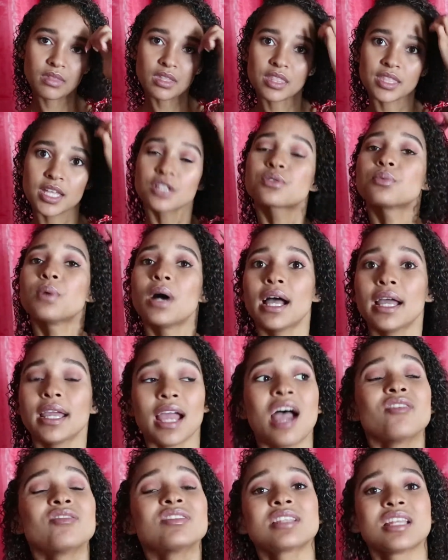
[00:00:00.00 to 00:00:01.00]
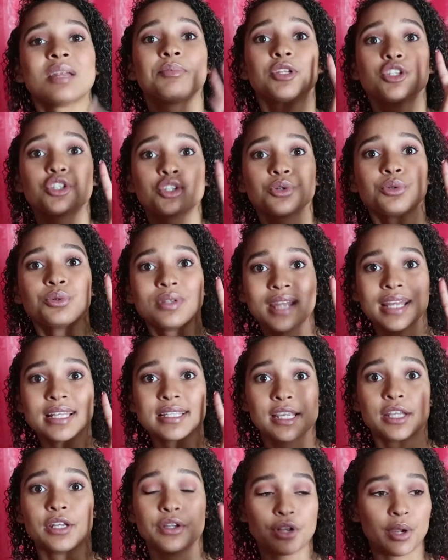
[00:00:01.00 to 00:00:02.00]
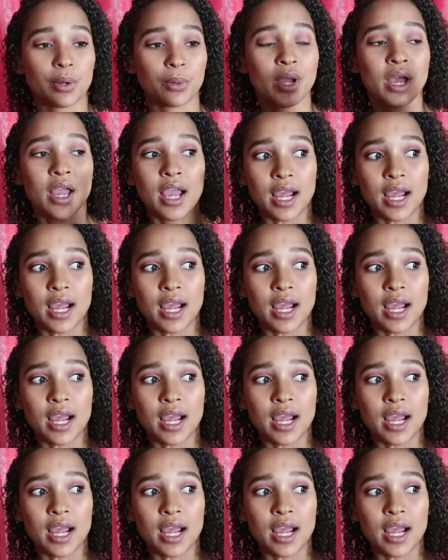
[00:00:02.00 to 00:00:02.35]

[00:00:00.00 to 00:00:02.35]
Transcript: that's why. I haven't slept two nights in a row.